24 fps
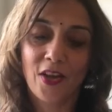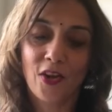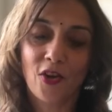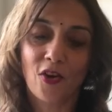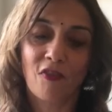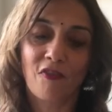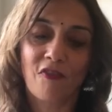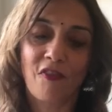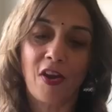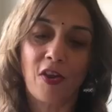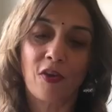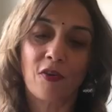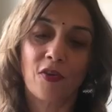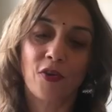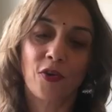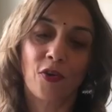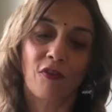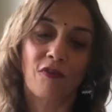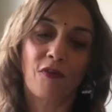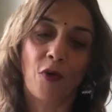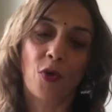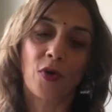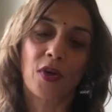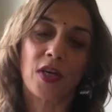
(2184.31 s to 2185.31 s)

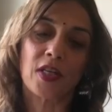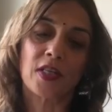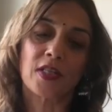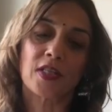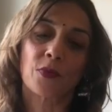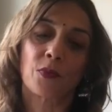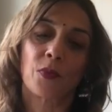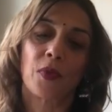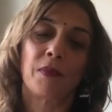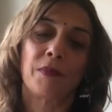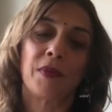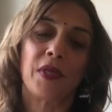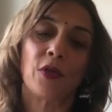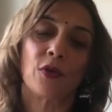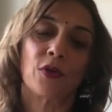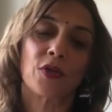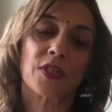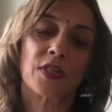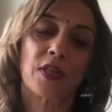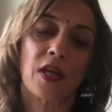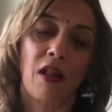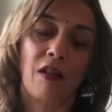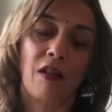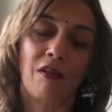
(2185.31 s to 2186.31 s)
Your focus will be
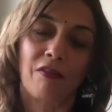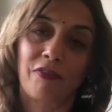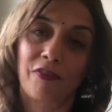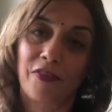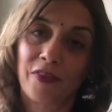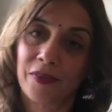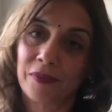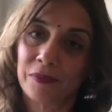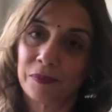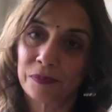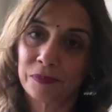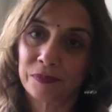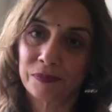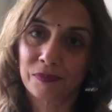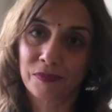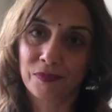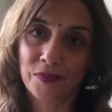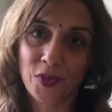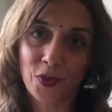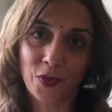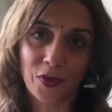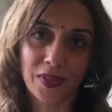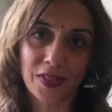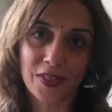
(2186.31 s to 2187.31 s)
yourself
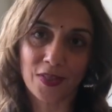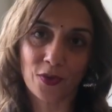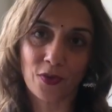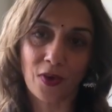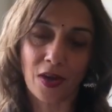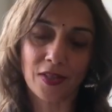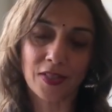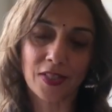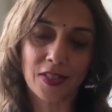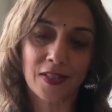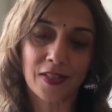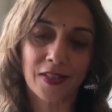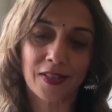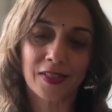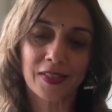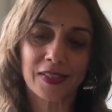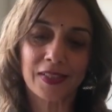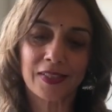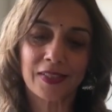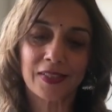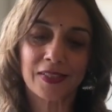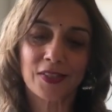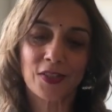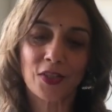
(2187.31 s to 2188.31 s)
during this transit
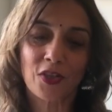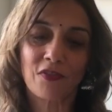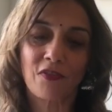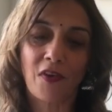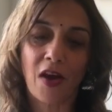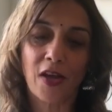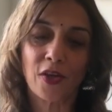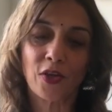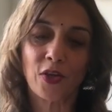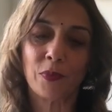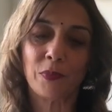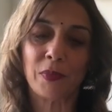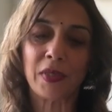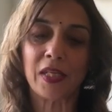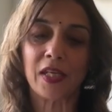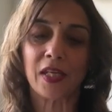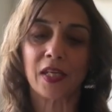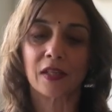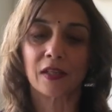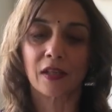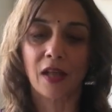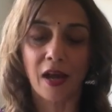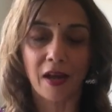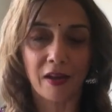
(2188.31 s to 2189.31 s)
to find new meaning
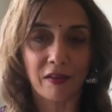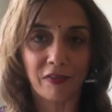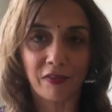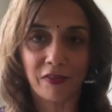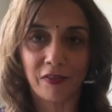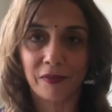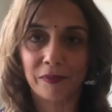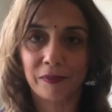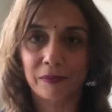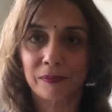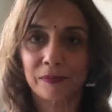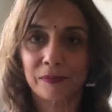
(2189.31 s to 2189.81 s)
in life.